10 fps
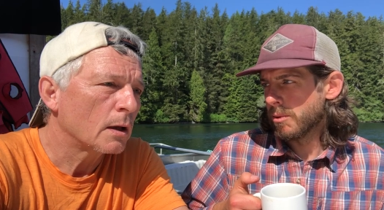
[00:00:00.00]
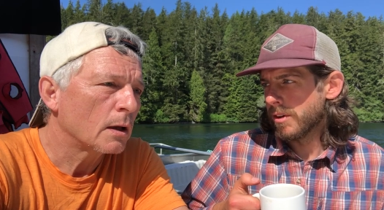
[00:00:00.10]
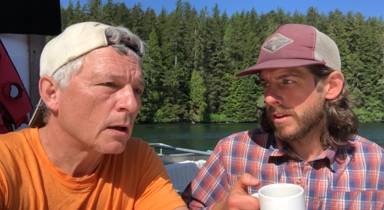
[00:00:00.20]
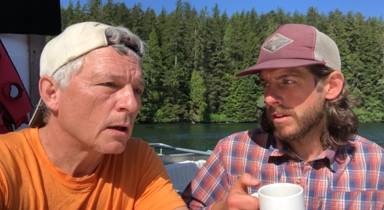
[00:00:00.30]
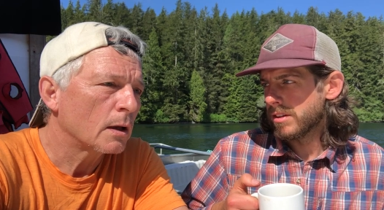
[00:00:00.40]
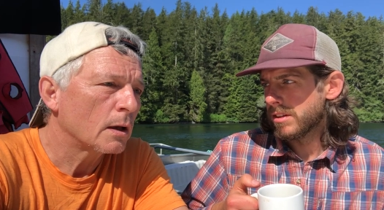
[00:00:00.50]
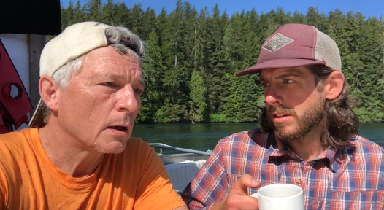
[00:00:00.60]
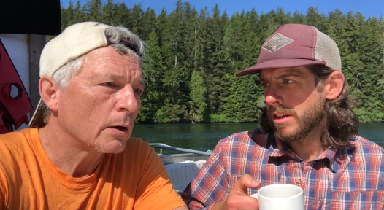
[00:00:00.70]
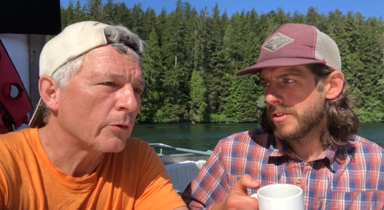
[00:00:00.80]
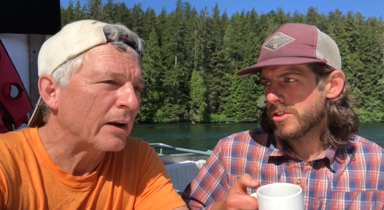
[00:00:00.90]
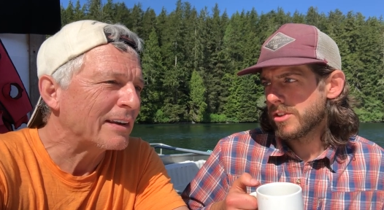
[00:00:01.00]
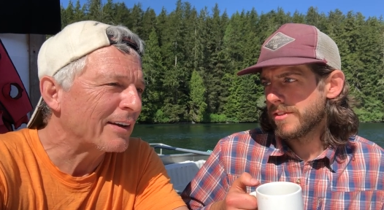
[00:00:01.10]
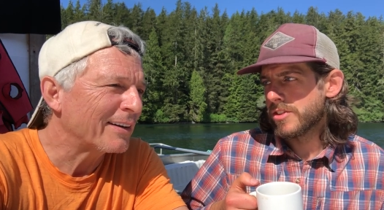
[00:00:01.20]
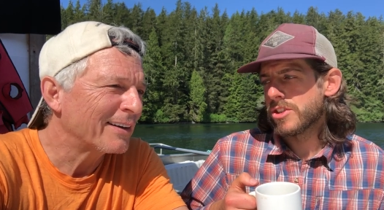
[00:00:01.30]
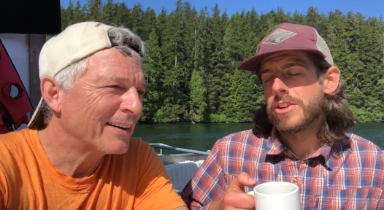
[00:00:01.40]
Speaker 1: important. If you, right, turn, yeah.
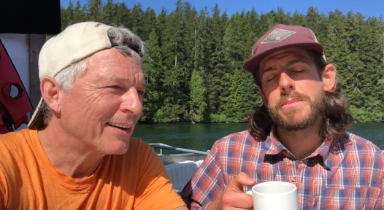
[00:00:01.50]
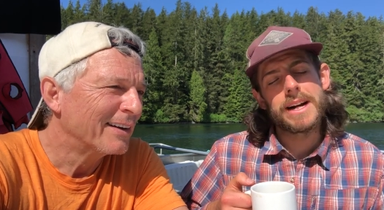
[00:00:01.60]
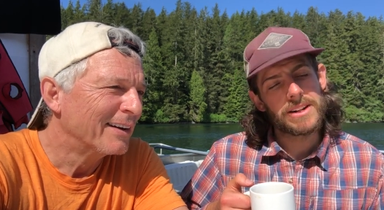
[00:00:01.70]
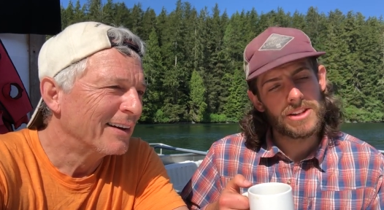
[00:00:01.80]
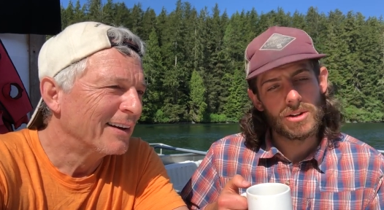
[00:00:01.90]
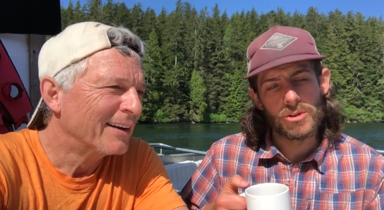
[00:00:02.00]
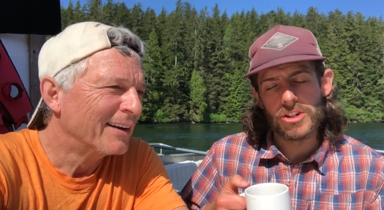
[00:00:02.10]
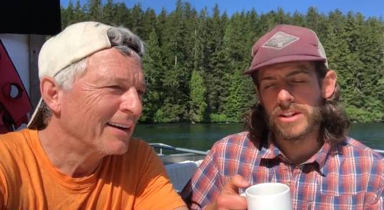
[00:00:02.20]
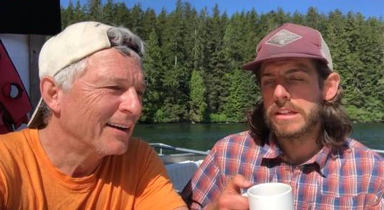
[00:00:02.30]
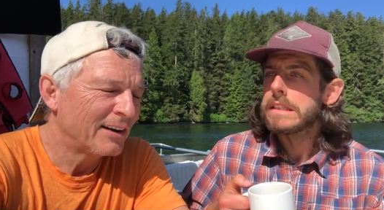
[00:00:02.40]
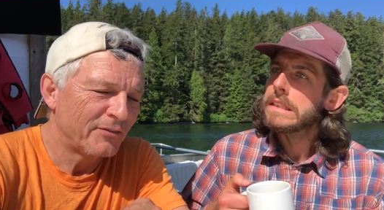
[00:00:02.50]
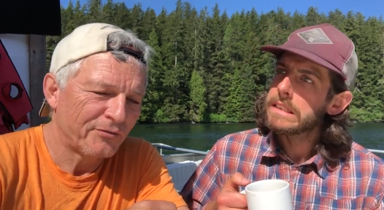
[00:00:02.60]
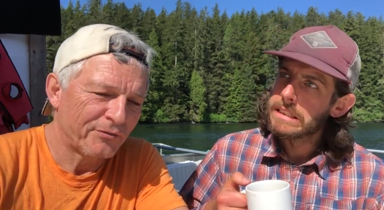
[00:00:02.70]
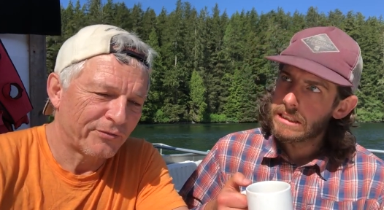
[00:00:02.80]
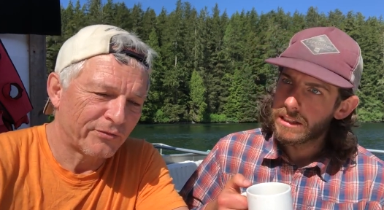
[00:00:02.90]
if you turn your back to the ocean,
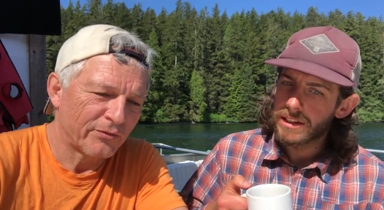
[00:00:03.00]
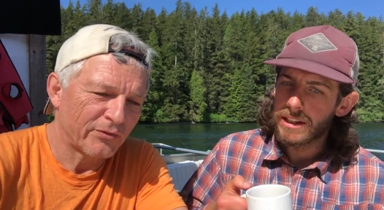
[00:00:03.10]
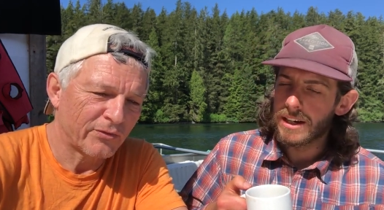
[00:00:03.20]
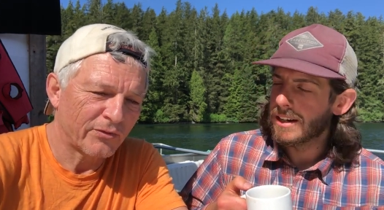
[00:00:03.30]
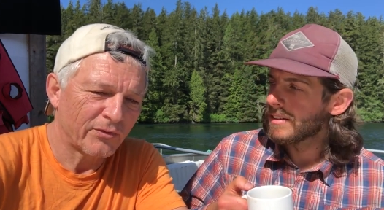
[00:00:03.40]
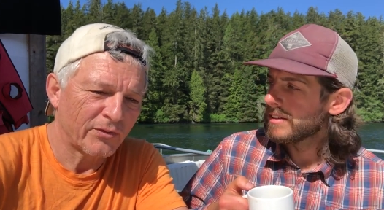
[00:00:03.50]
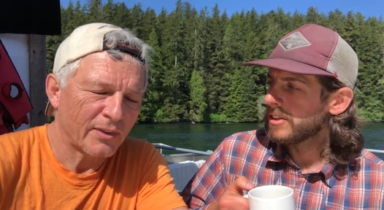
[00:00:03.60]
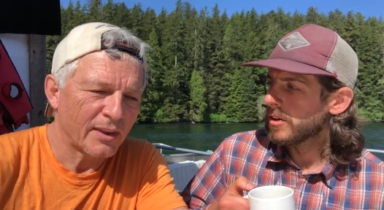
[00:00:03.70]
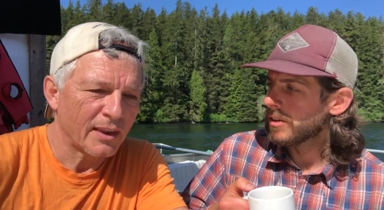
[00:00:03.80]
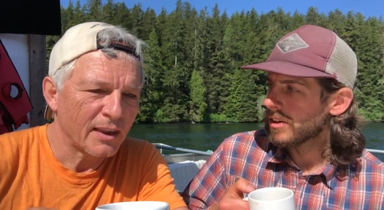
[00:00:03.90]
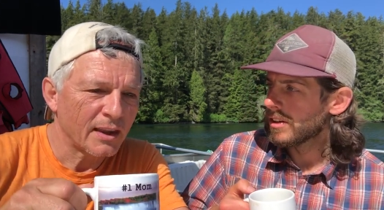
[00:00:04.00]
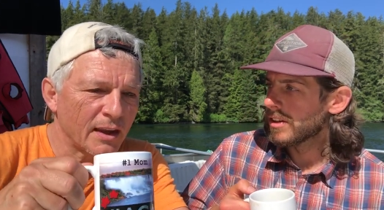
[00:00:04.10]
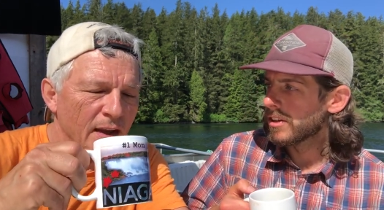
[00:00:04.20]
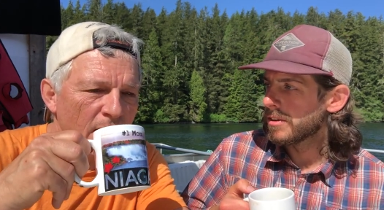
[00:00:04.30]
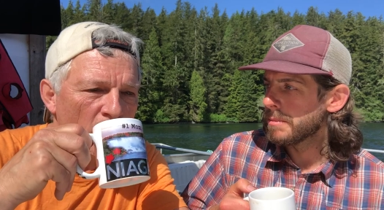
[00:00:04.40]
uh, you know you,
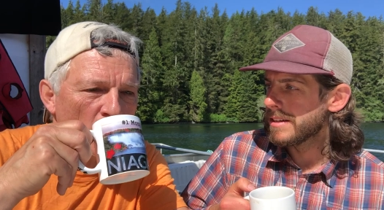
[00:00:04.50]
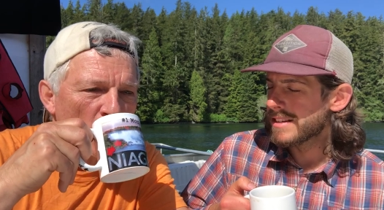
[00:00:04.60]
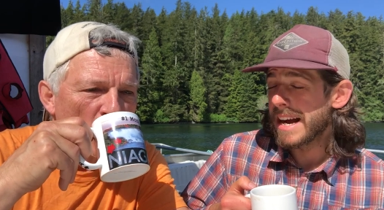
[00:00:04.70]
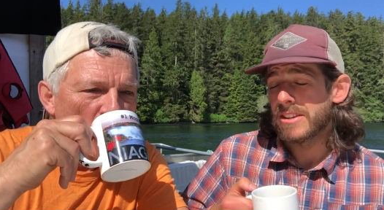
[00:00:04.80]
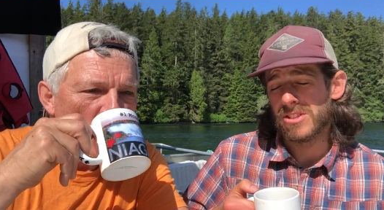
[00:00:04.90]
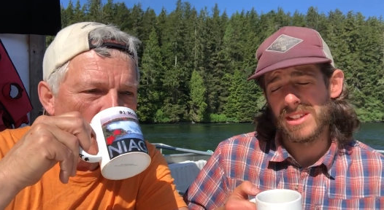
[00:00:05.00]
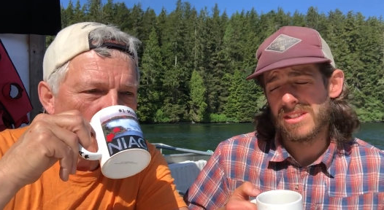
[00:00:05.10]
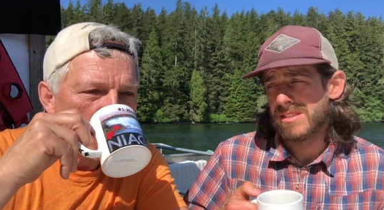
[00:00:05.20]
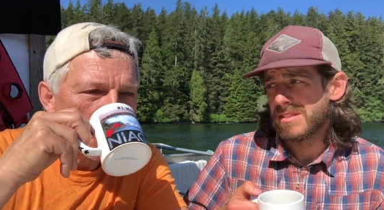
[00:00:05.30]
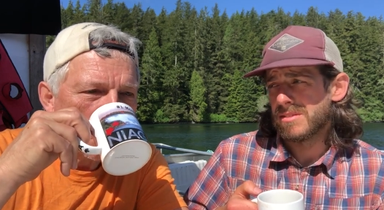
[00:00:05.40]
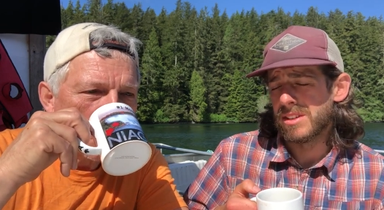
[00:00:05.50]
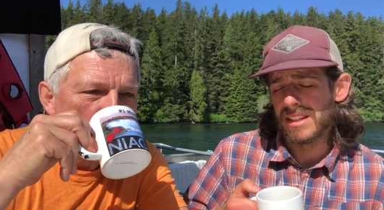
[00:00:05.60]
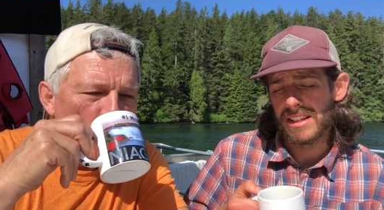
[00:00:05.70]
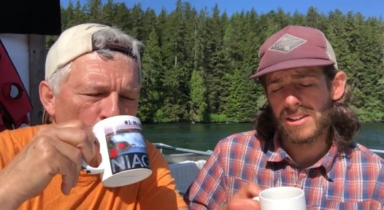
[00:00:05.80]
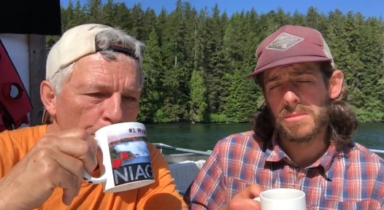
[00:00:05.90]
it could be disastrous.
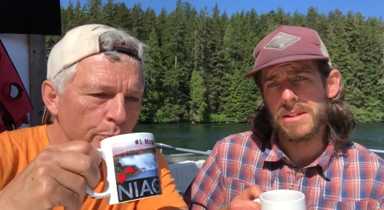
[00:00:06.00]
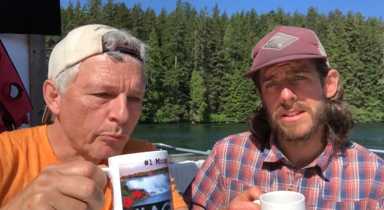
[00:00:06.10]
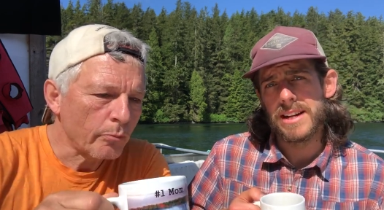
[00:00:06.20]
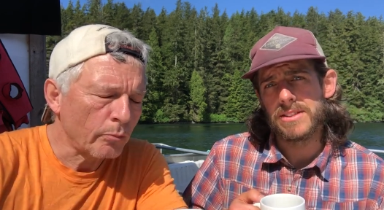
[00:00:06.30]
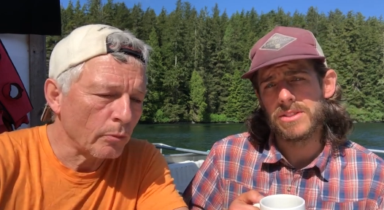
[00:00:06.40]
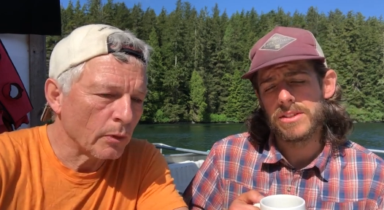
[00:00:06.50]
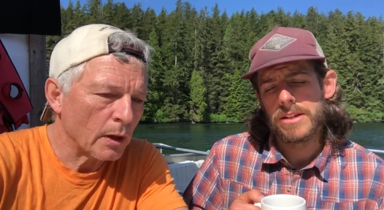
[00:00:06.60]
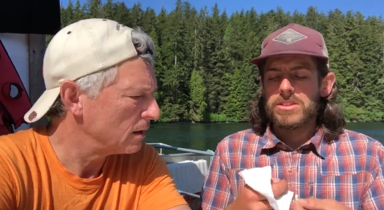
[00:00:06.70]
Really, it could be disastrous.